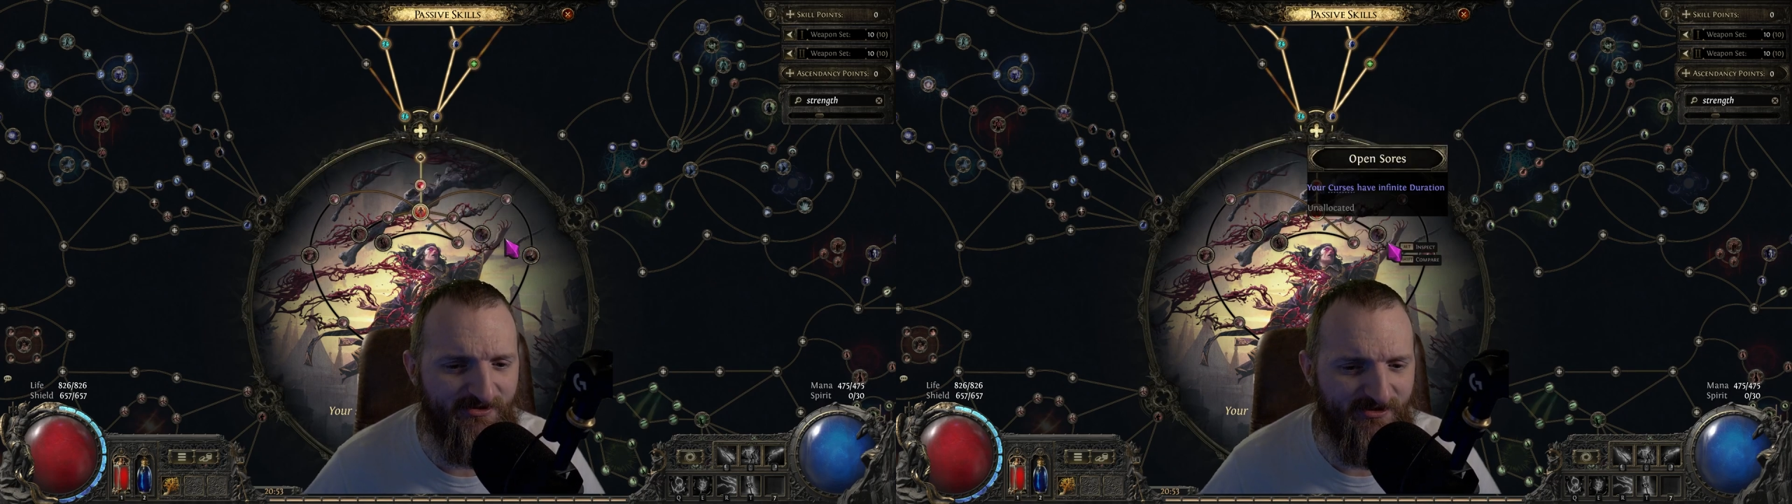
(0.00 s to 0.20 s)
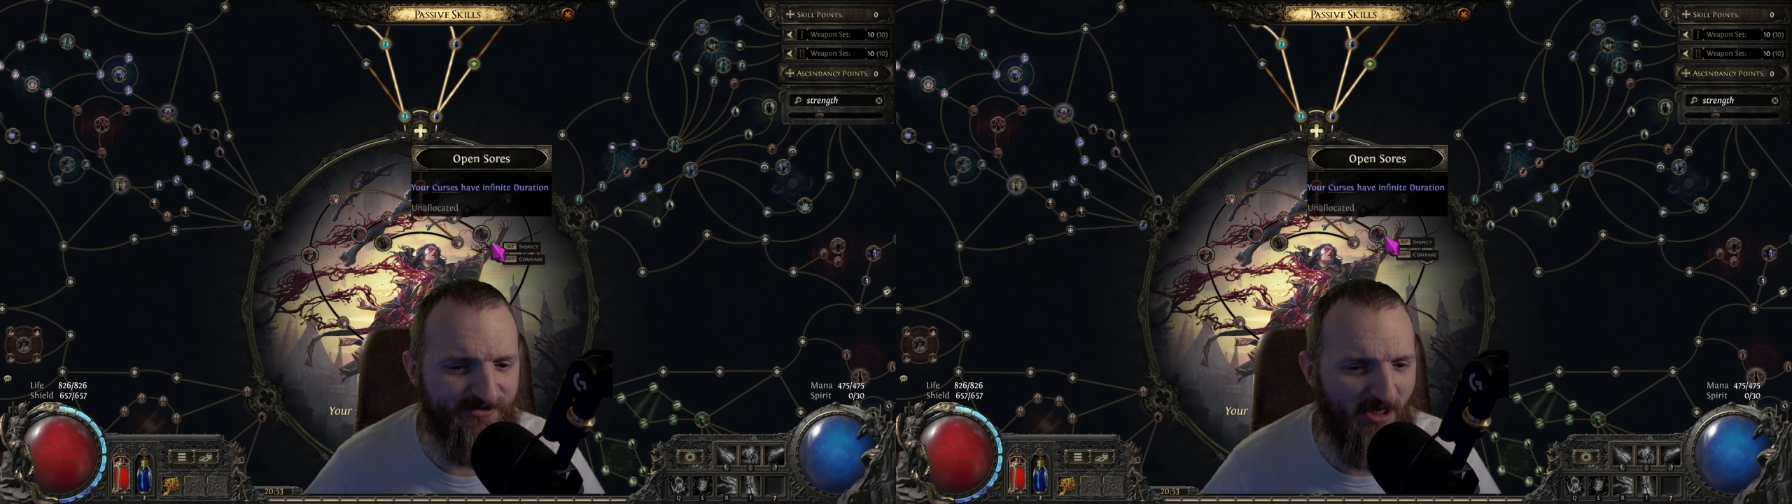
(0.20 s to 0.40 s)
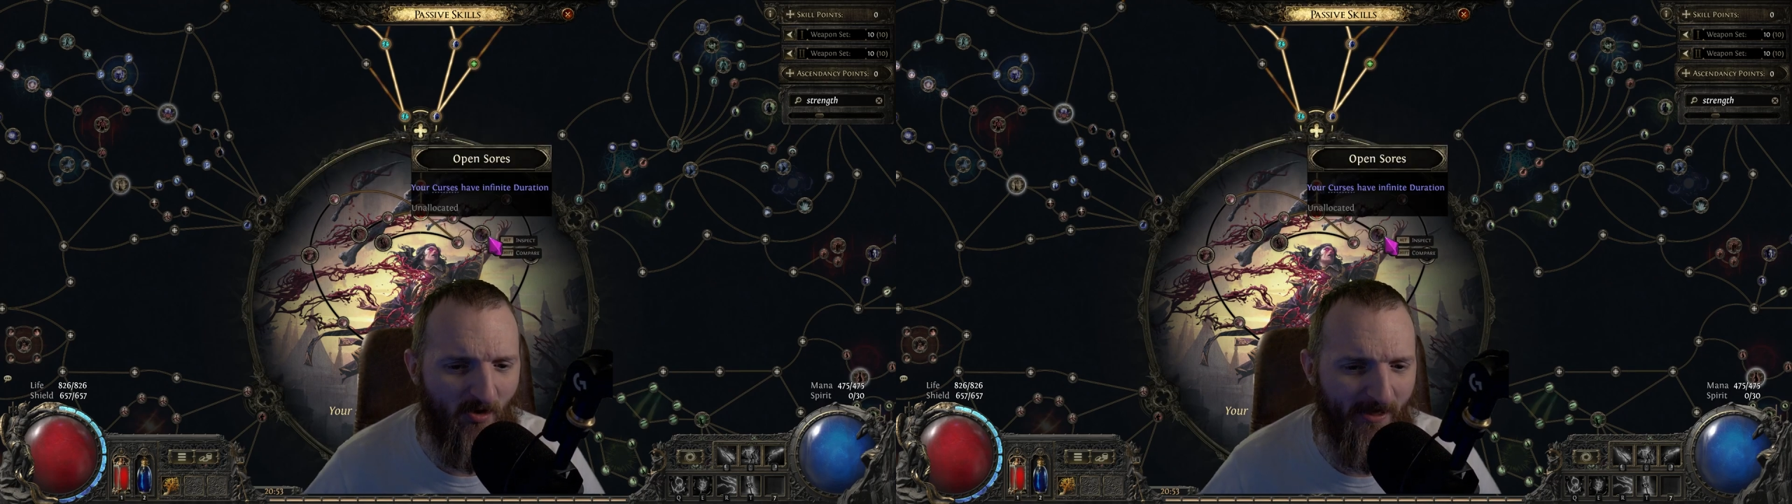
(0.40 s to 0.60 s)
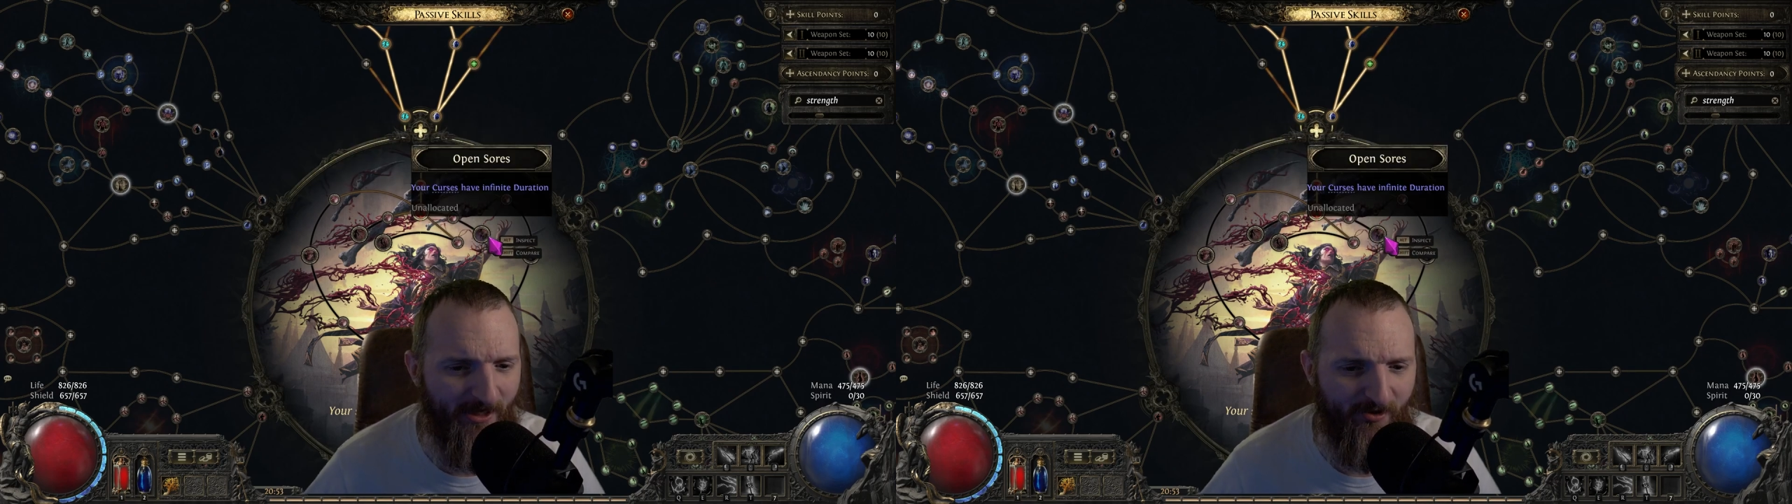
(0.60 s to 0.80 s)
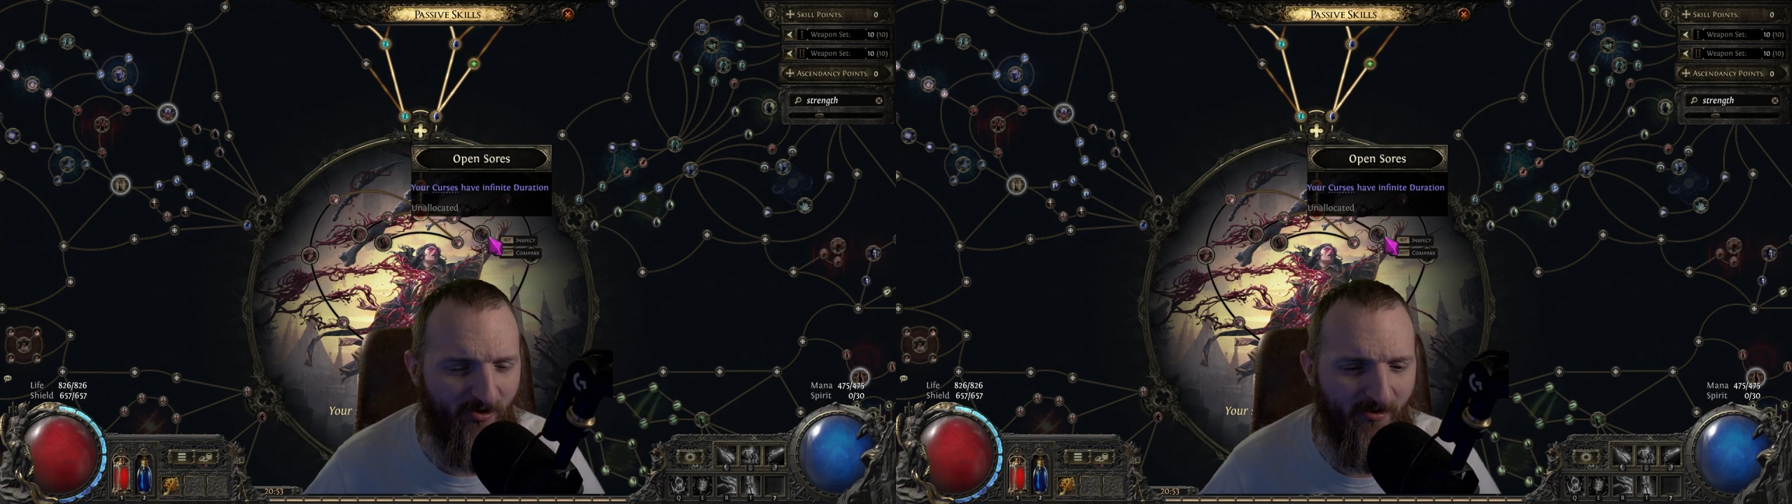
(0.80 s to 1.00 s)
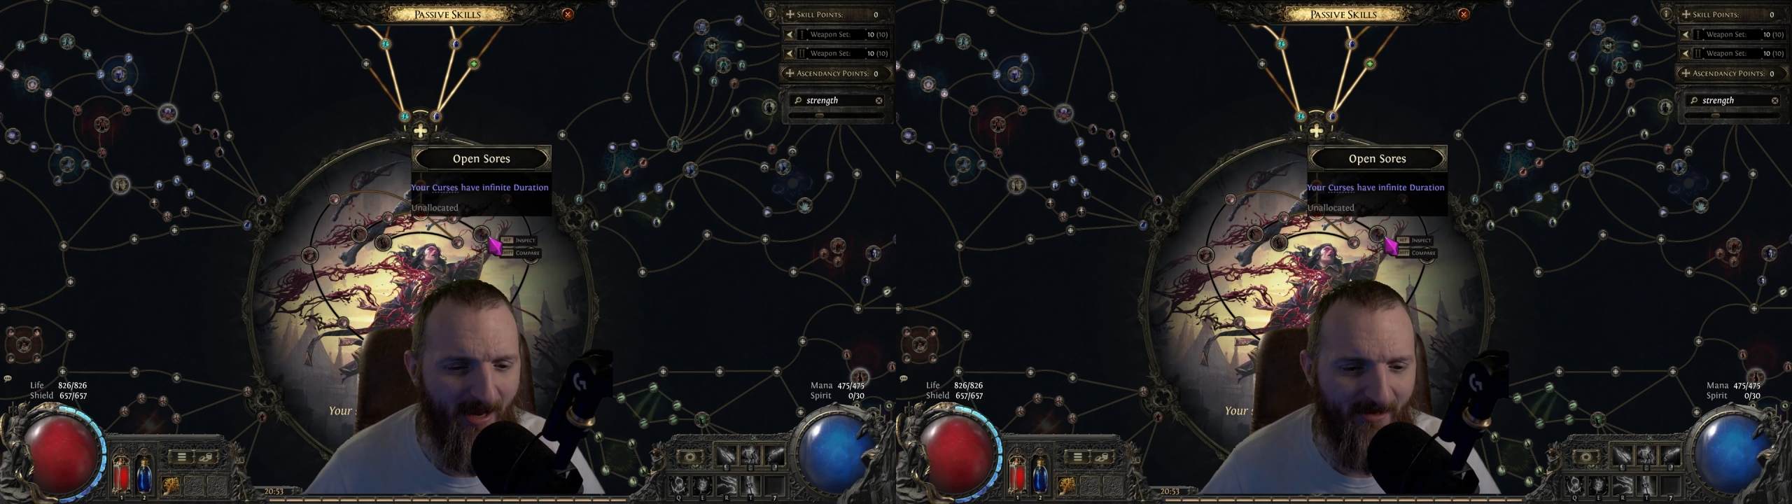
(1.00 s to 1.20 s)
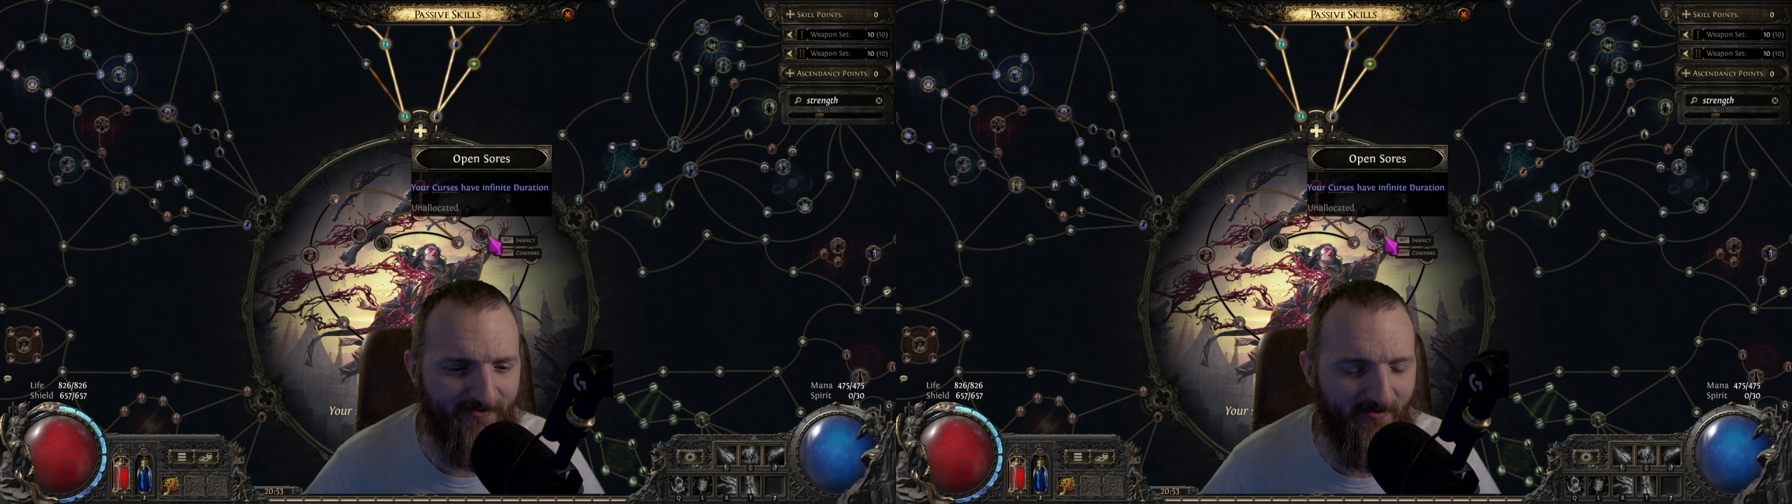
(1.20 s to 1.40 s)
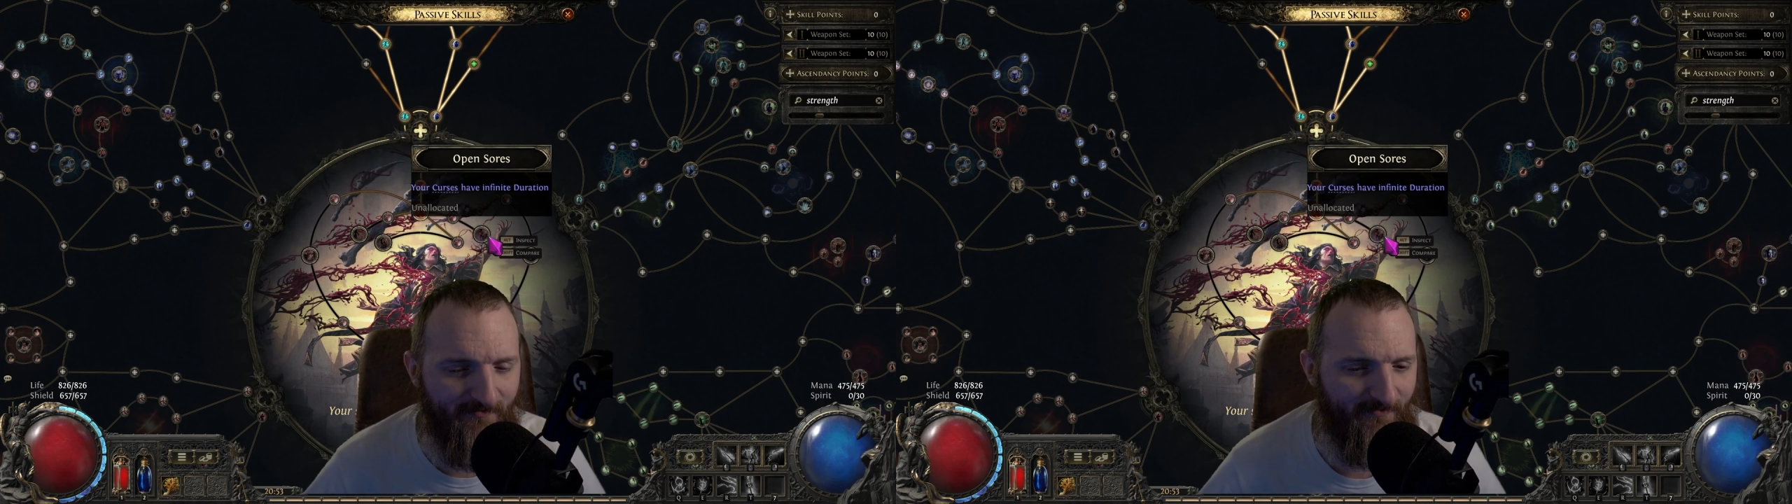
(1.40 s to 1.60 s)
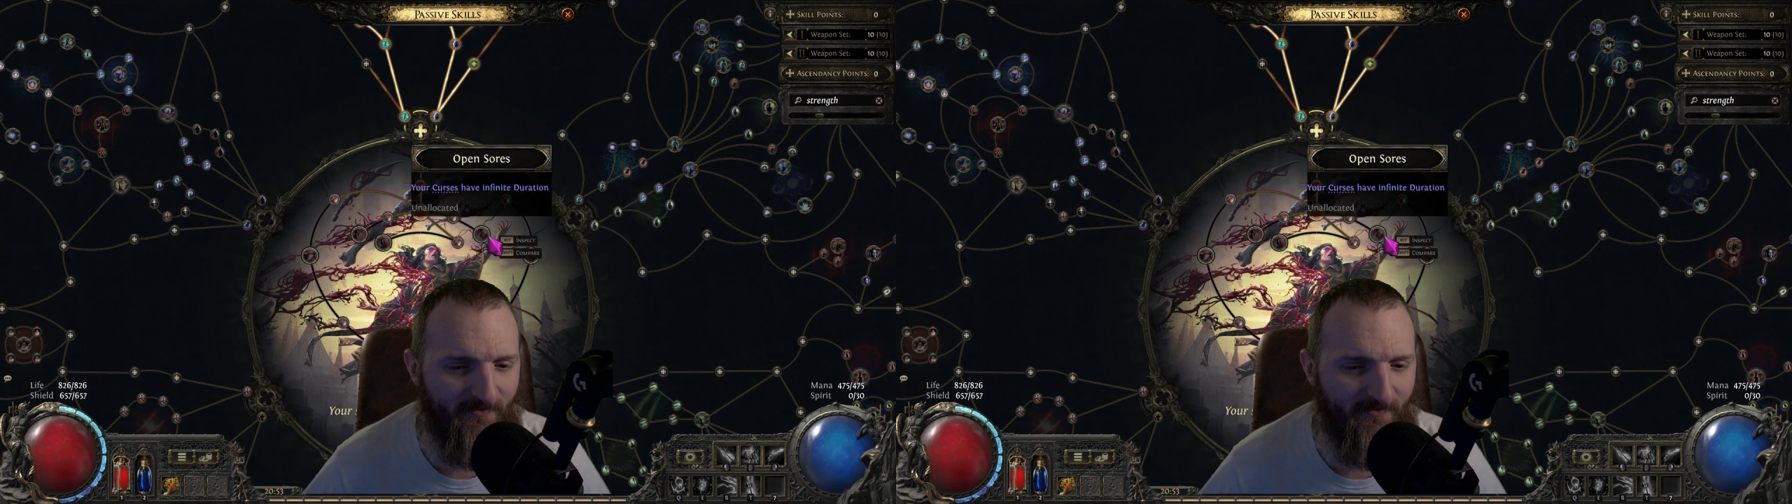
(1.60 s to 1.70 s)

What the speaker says: just go here at the,